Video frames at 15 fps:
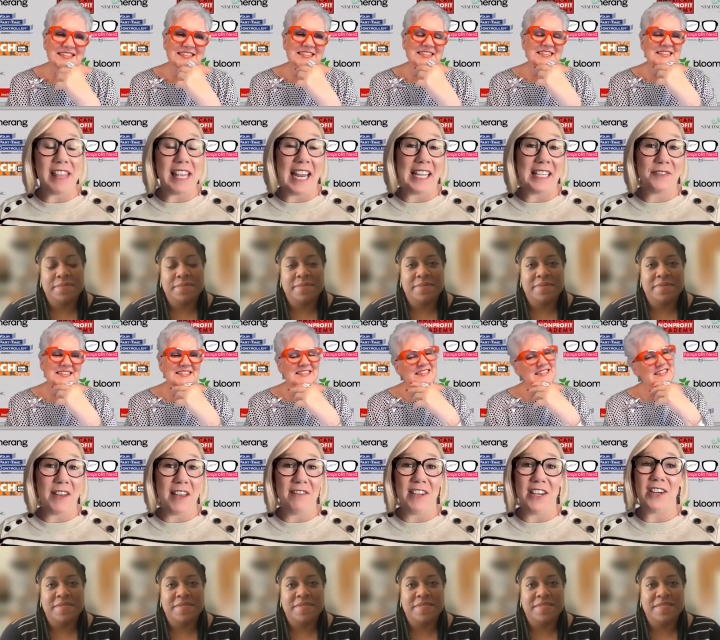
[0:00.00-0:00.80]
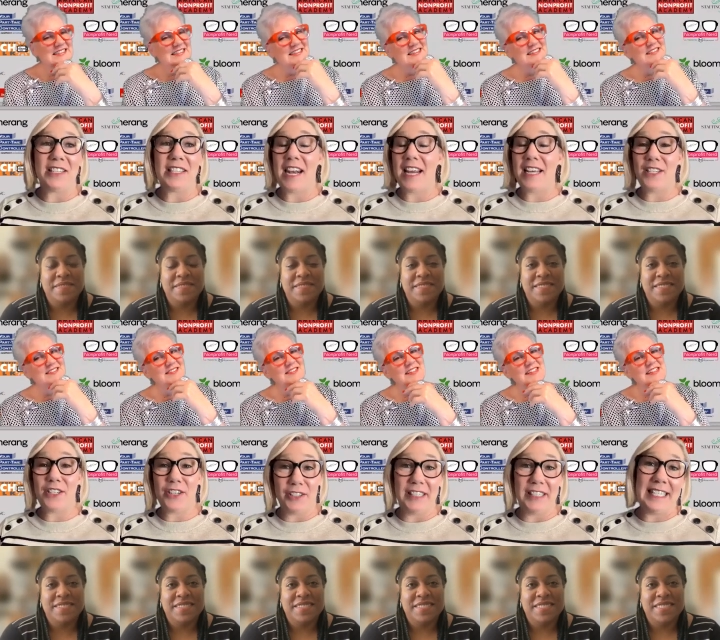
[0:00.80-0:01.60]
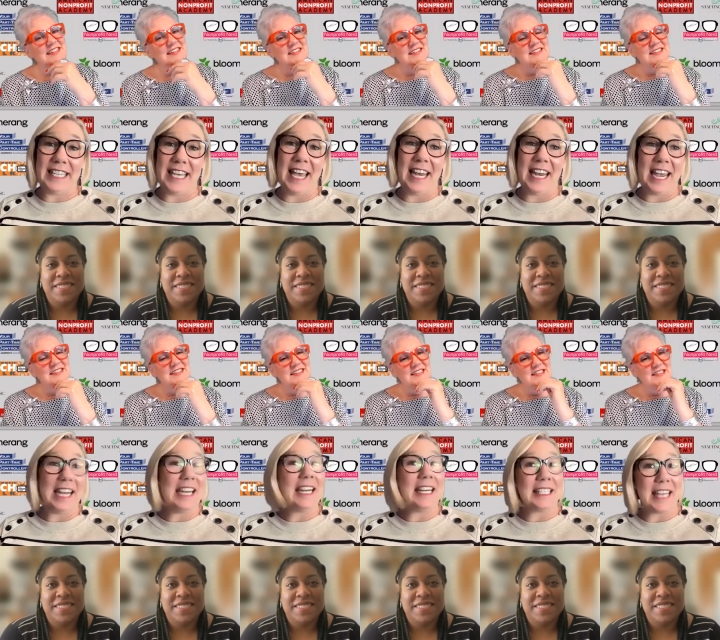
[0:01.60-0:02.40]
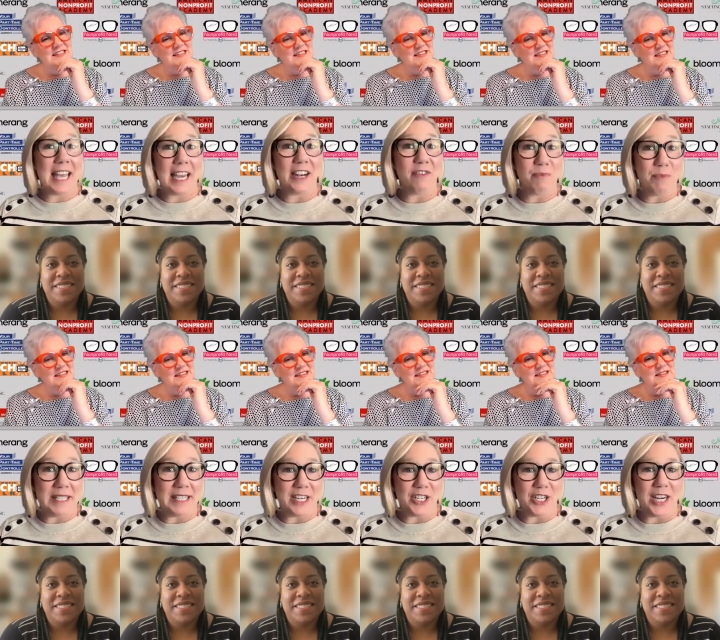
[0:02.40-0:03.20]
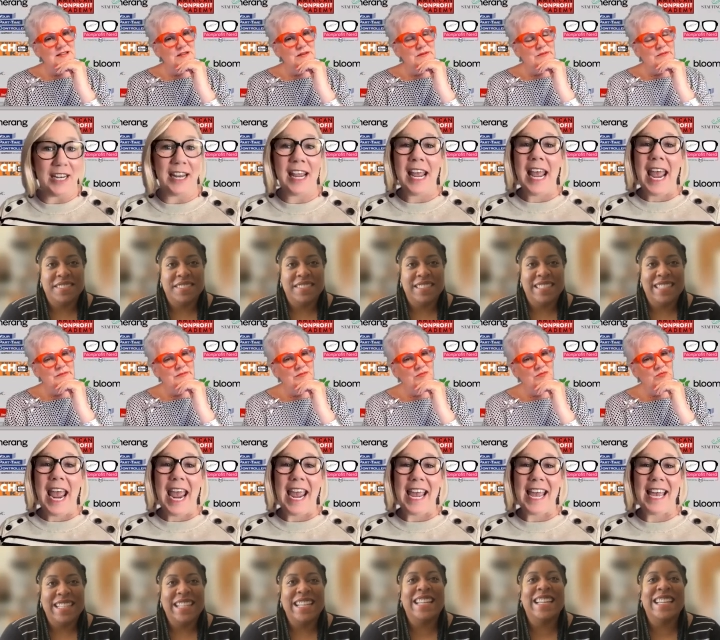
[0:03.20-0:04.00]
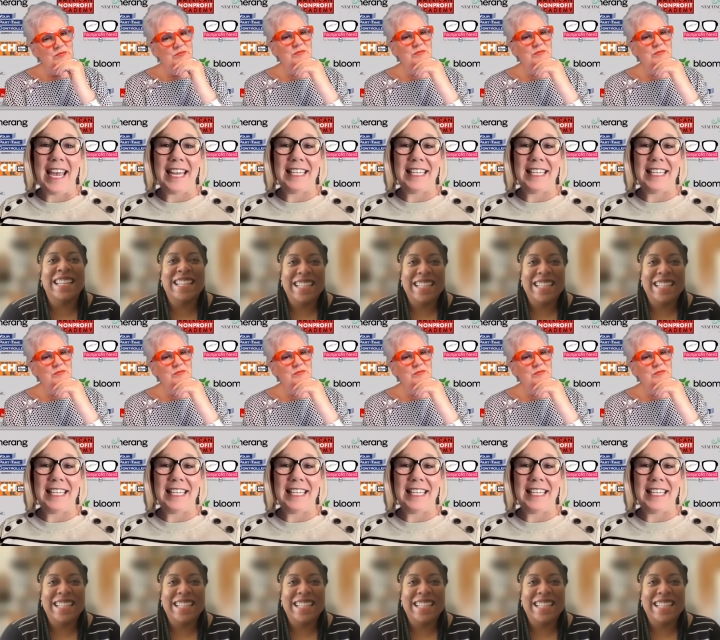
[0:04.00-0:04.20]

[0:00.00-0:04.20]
Speaker 1: in the next 5 years? And I certainly said in an executive position. And